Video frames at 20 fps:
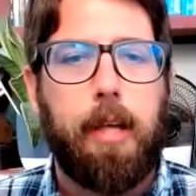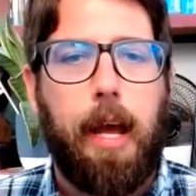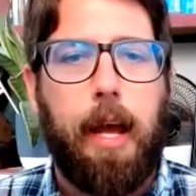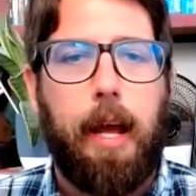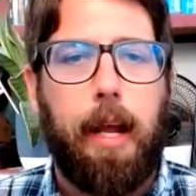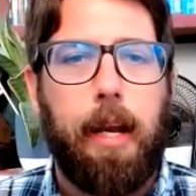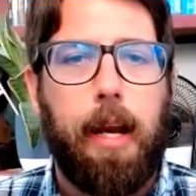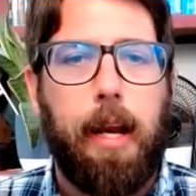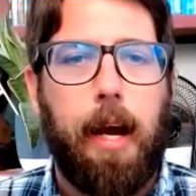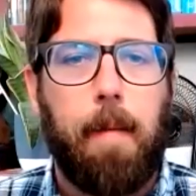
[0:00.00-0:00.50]

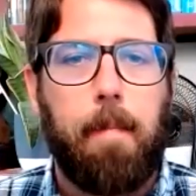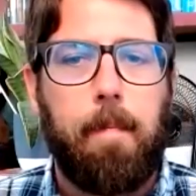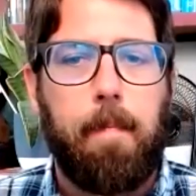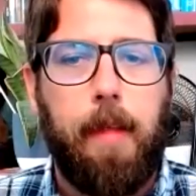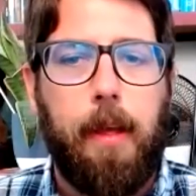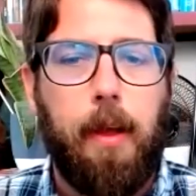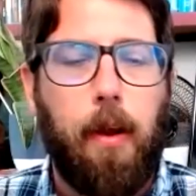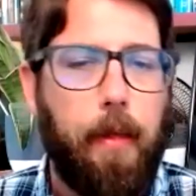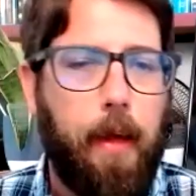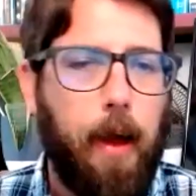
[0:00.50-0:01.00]
And,
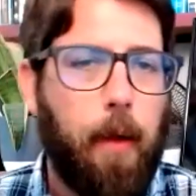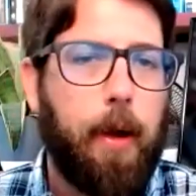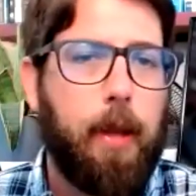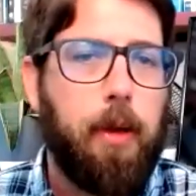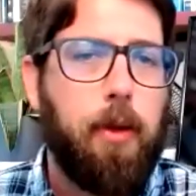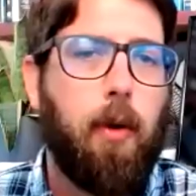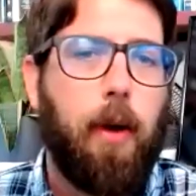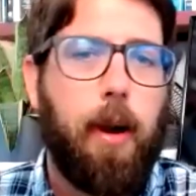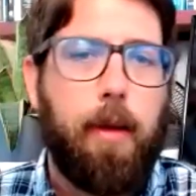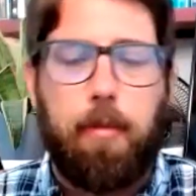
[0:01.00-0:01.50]
that way
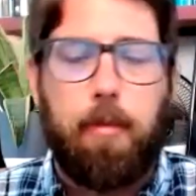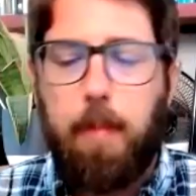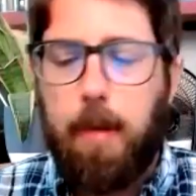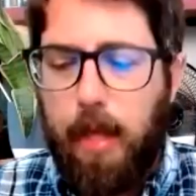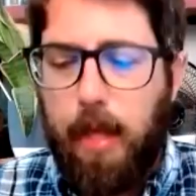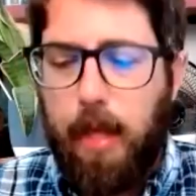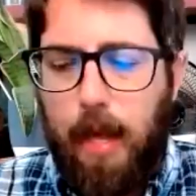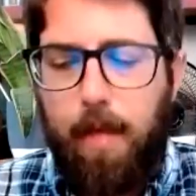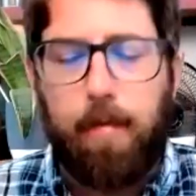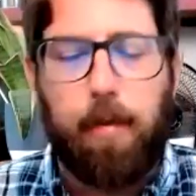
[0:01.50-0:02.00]
you don't have to be
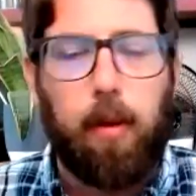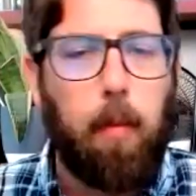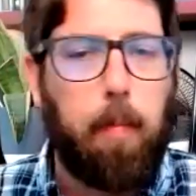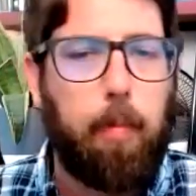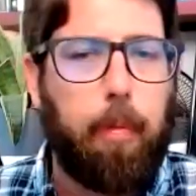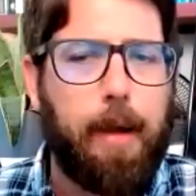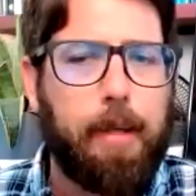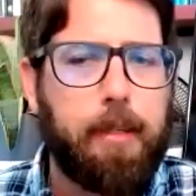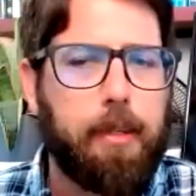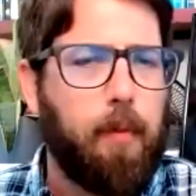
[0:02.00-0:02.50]
the evil
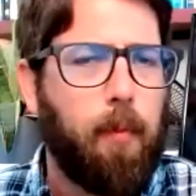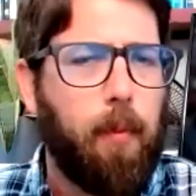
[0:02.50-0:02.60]
oppressor.